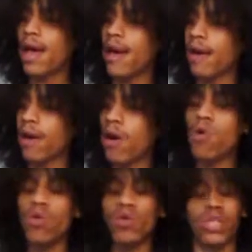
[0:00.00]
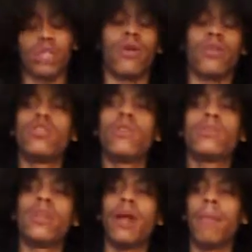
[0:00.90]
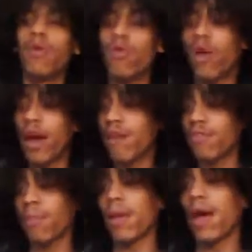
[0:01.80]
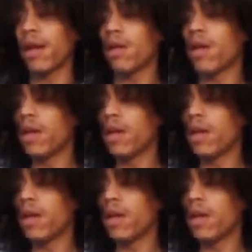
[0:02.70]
and Goku just turns Super Saiyan Blue right at the back.